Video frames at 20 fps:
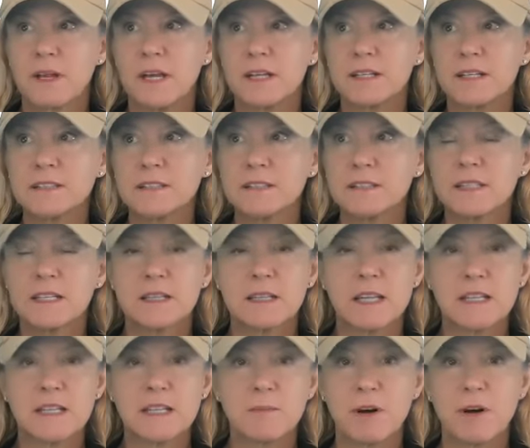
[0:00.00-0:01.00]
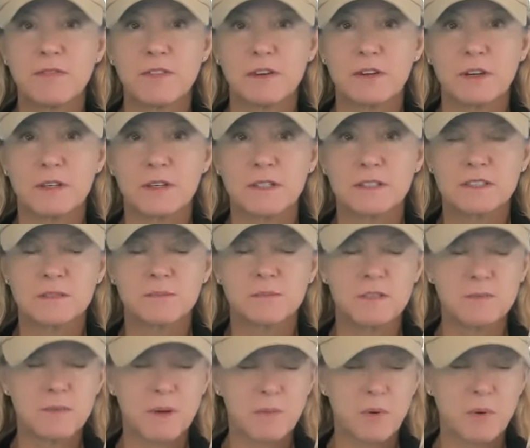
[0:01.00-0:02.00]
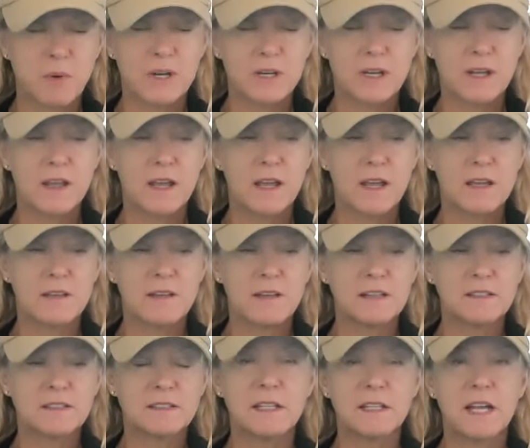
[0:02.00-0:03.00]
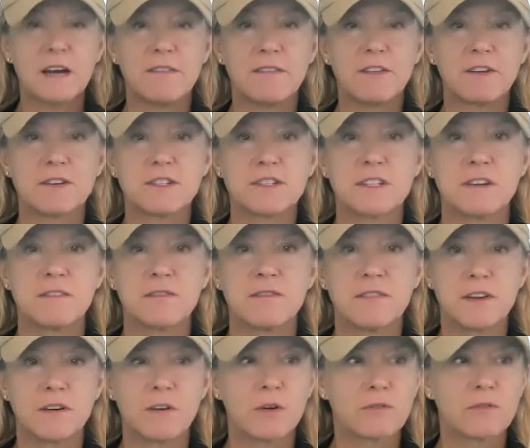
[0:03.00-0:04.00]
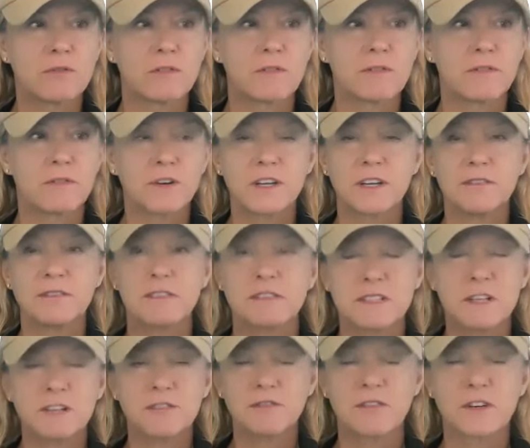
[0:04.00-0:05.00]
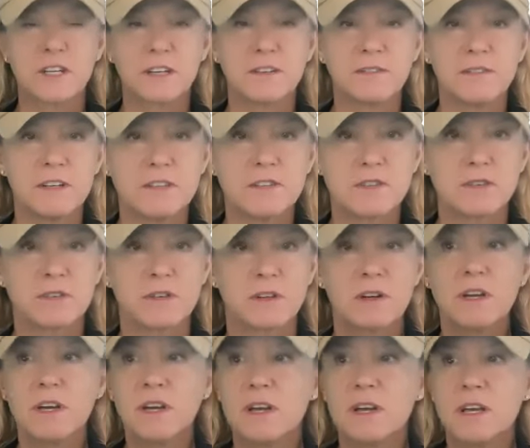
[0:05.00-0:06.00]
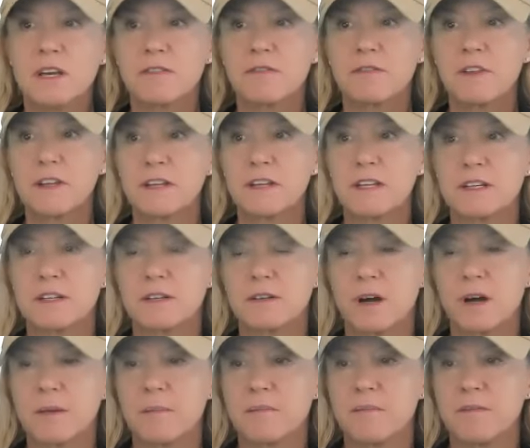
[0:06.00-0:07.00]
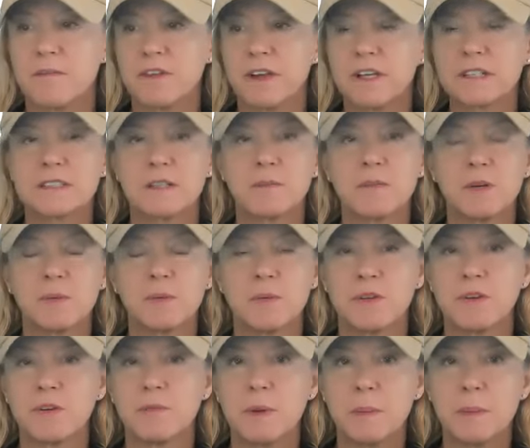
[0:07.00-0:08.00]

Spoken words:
it doesn't let them off the hook is my point. And they'll still have their stuff, their own forgiveness, self-forgiveness, or if they need to fix something with you,